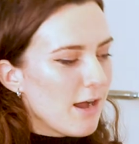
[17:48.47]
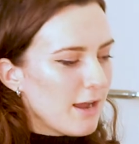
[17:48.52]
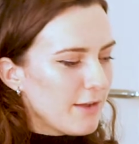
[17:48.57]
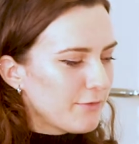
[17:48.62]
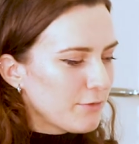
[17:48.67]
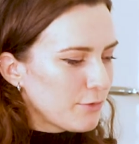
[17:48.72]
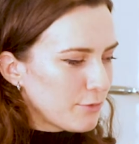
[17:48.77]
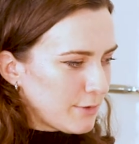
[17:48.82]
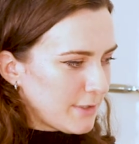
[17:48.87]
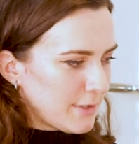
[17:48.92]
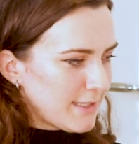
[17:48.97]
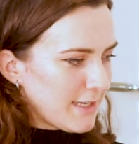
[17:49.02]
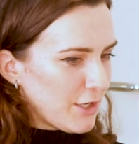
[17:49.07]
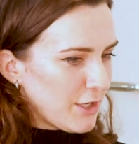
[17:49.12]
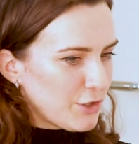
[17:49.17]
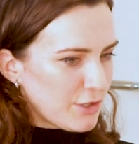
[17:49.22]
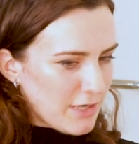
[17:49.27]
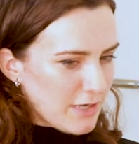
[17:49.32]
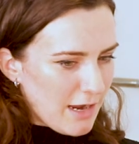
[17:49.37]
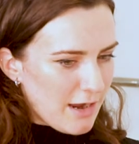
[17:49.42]
I've got to a
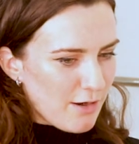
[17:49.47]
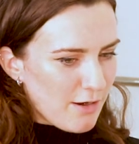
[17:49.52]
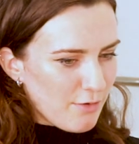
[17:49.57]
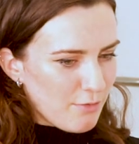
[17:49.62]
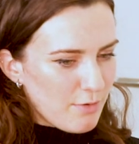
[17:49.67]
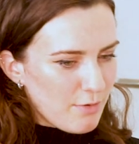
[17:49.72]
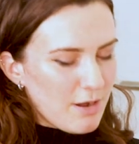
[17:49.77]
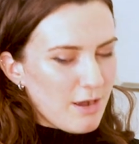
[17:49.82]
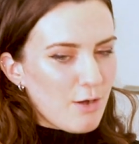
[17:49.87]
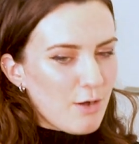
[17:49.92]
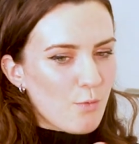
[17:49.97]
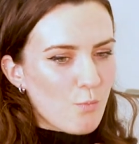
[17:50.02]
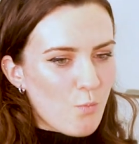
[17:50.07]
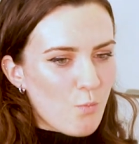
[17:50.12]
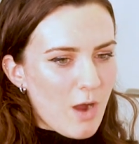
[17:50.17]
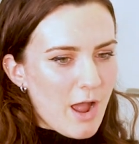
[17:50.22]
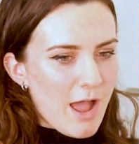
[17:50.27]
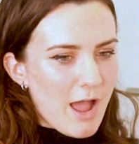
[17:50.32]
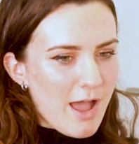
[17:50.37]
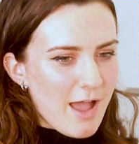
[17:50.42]
stage now
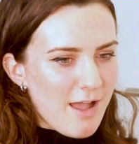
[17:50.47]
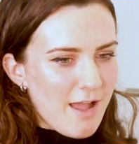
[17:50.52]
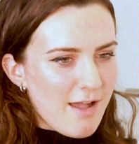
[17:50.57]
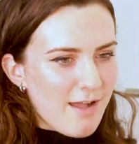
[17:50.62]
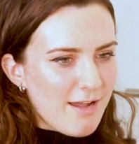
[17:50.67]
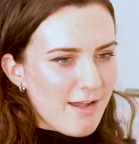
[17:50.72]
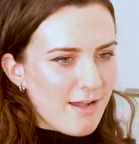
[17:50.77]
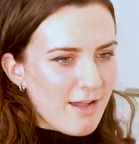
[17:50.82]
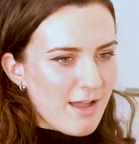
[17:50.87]
where